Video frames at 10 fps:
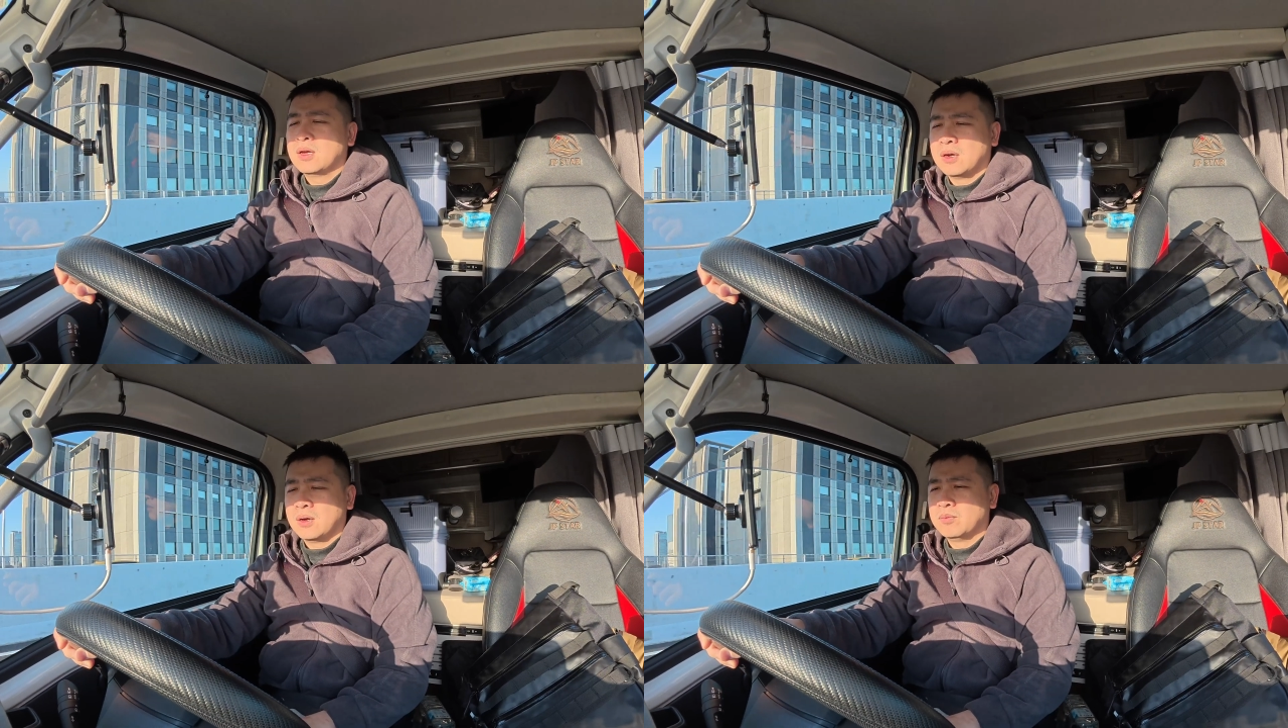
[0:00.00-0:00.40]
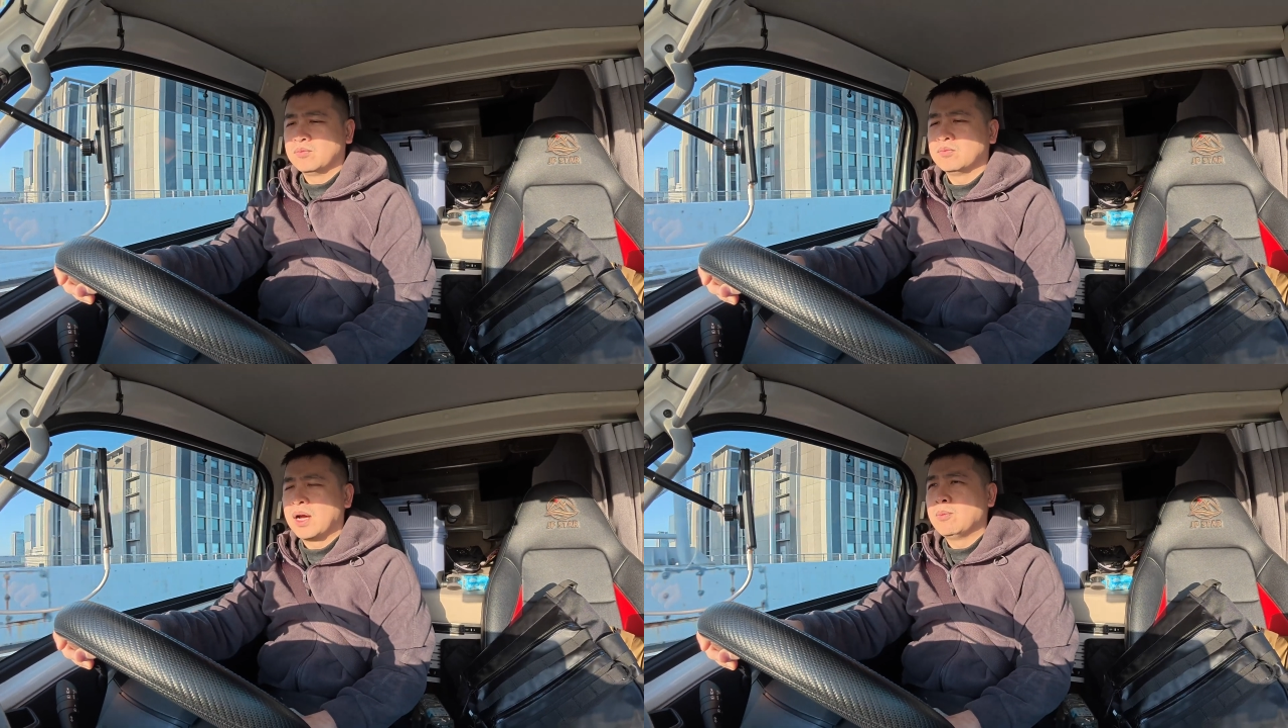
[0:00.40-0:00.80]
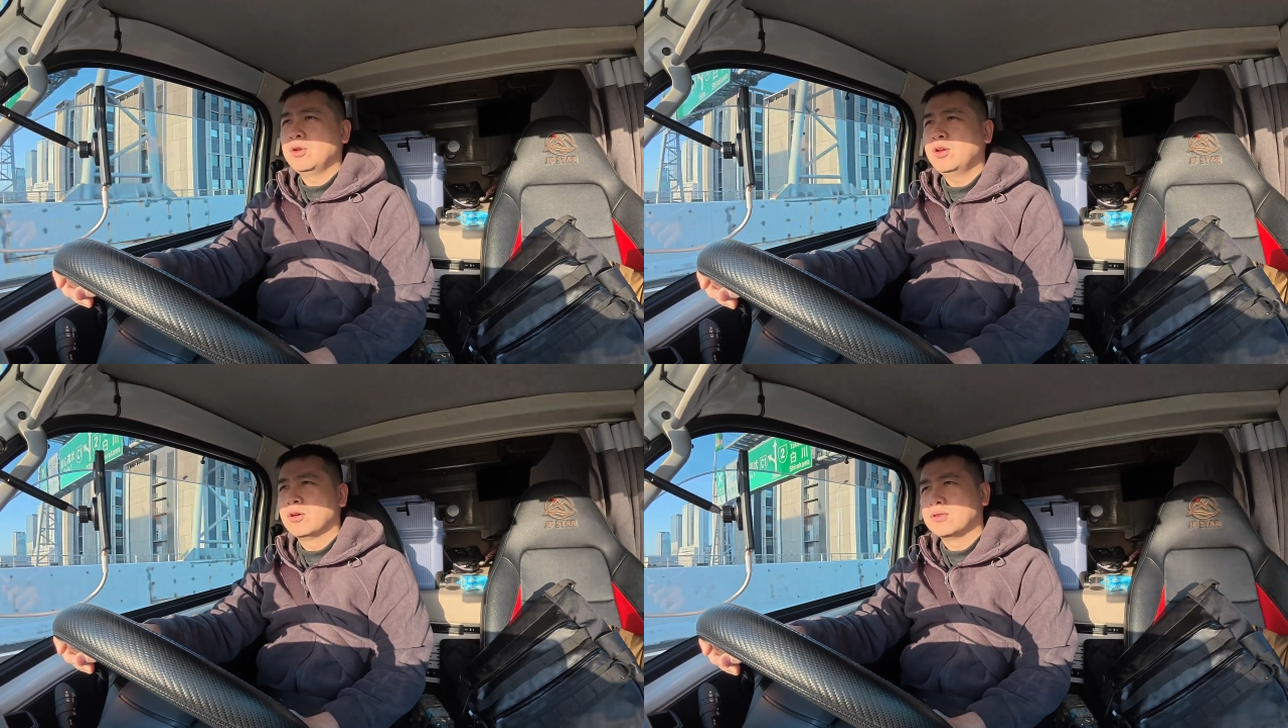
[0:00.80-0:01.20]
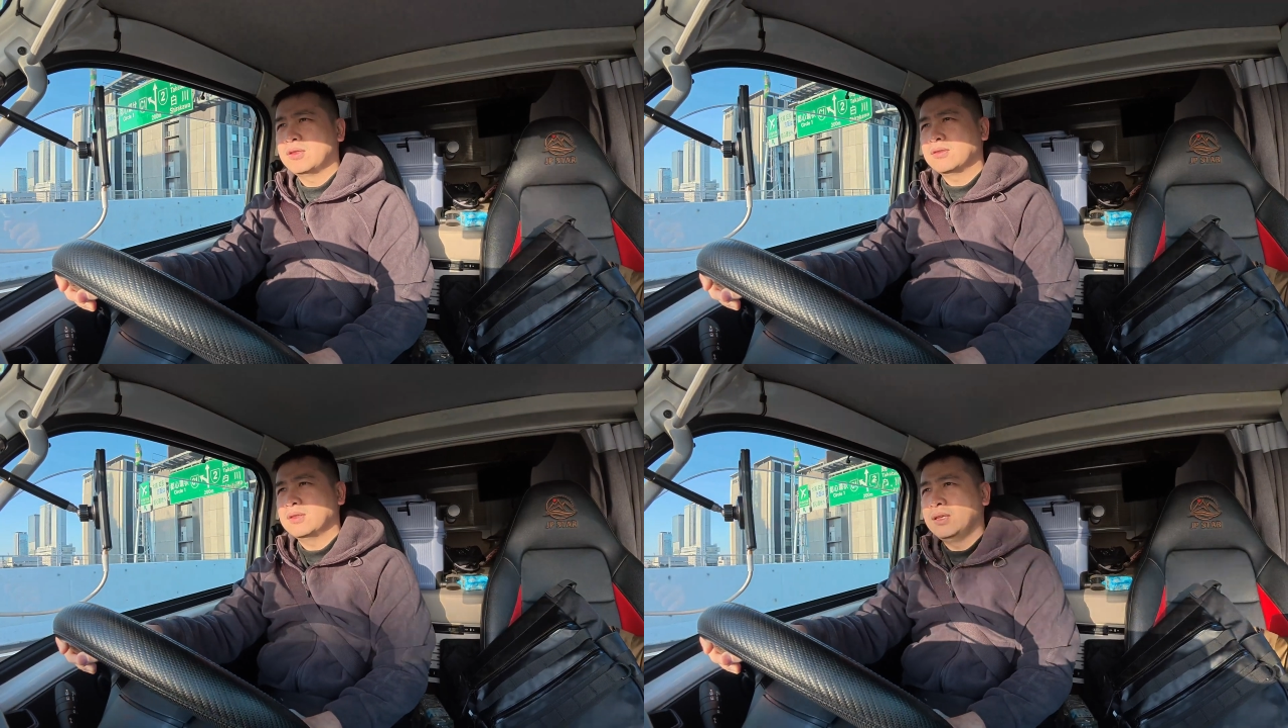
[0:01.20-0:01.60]
I'm only on
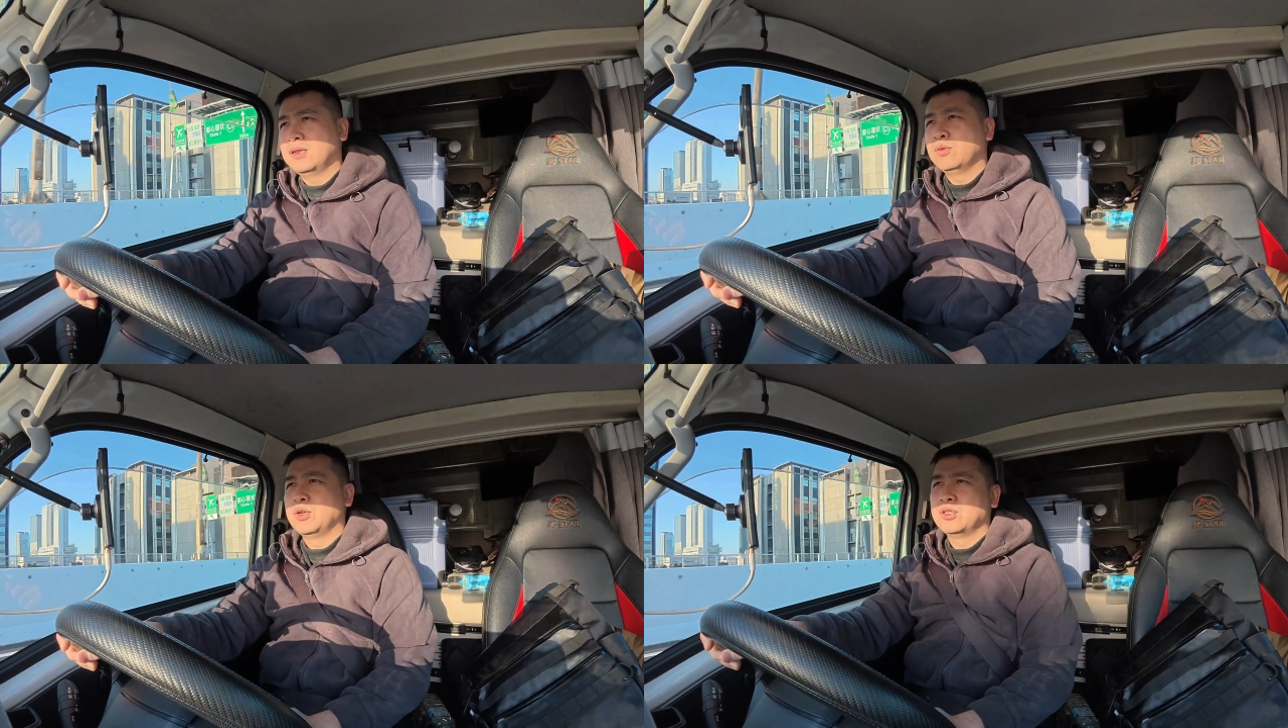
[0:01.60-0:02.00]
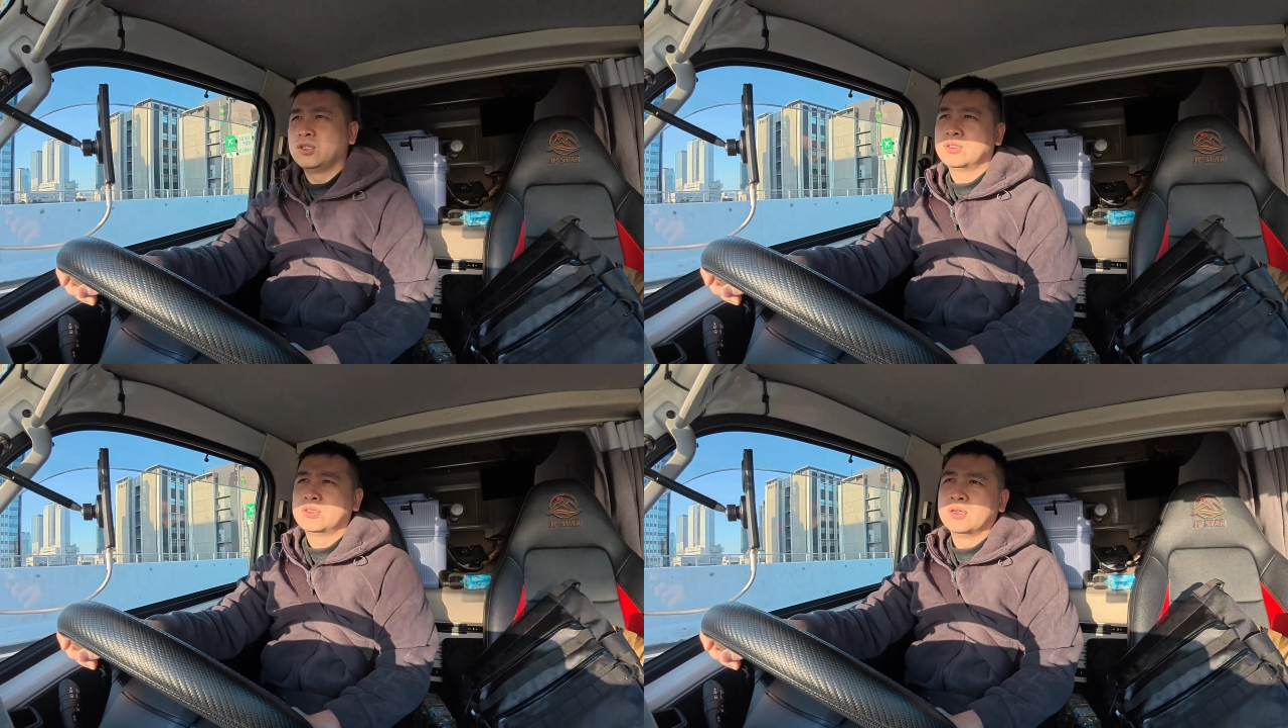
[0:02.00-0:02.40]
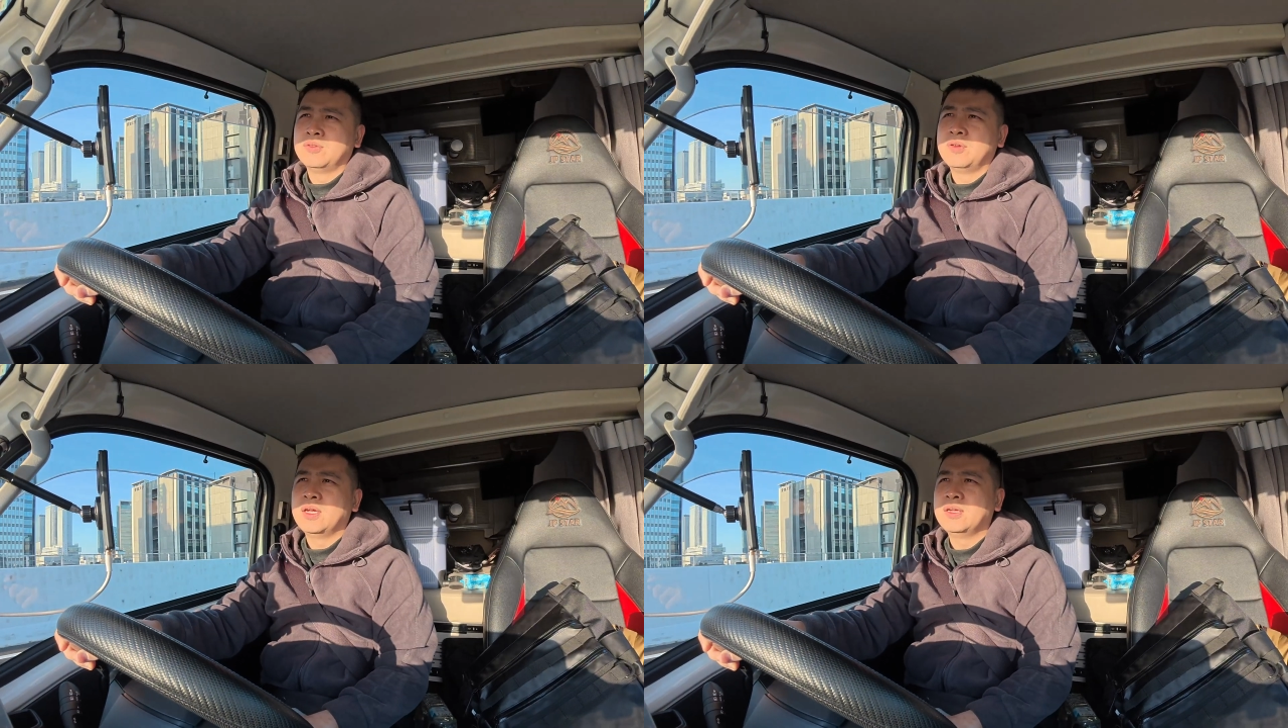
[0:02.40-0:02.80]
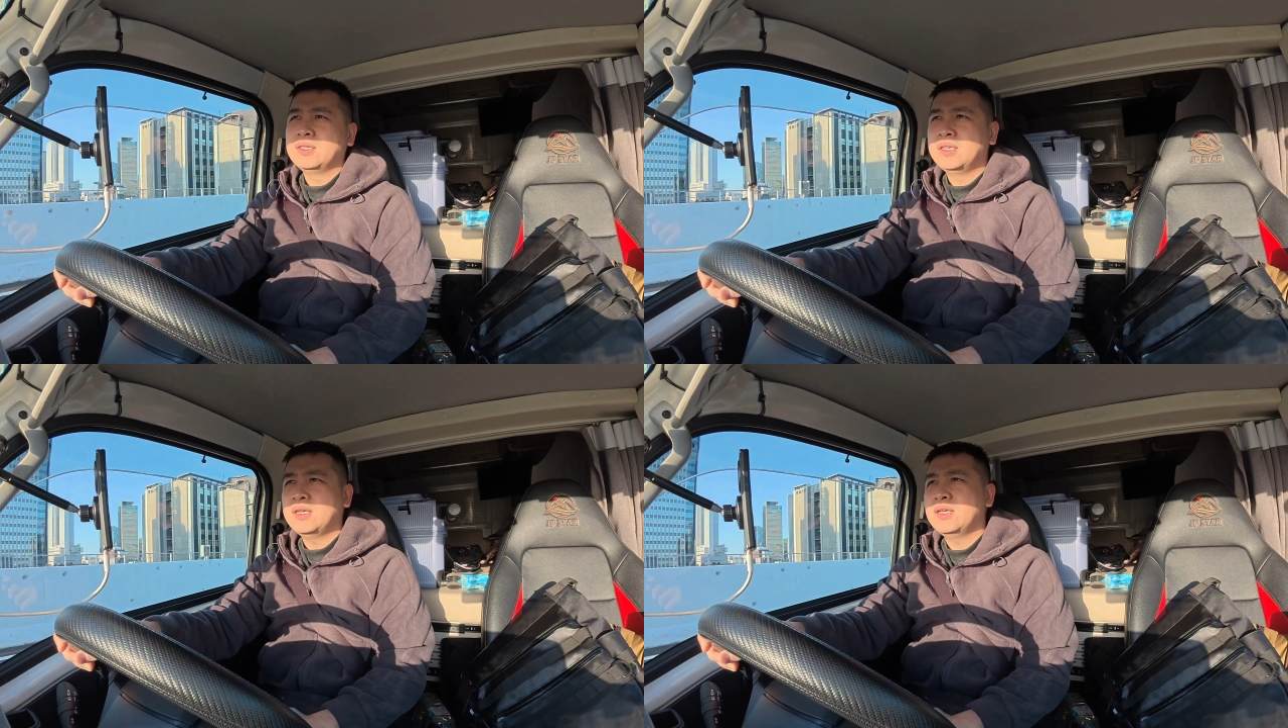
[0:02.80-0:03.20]
60, which is
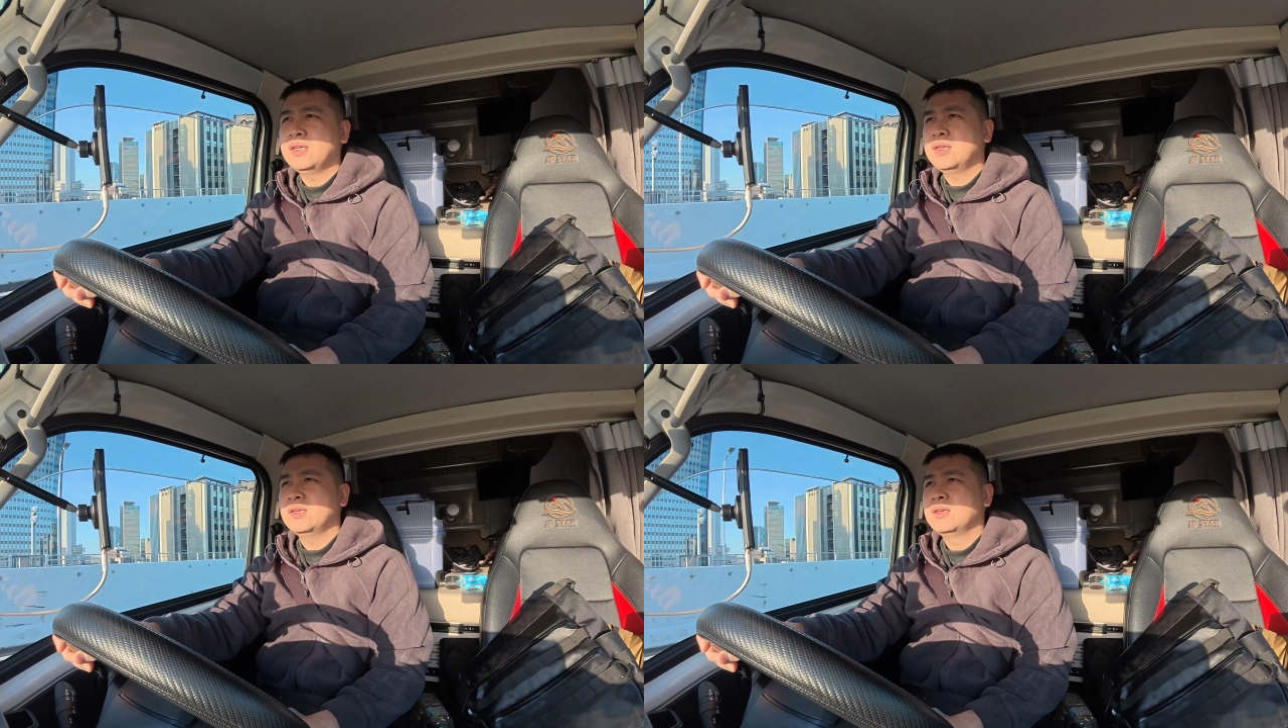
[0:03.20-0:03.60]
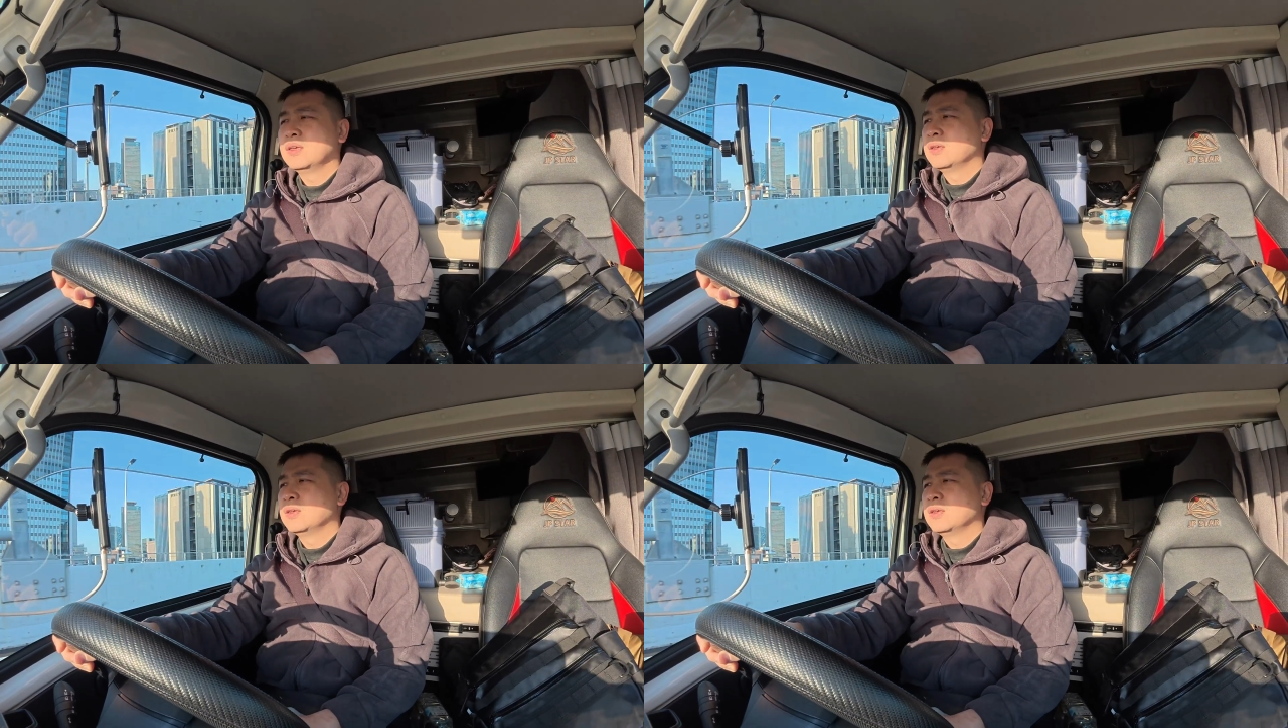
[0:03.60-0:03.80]
already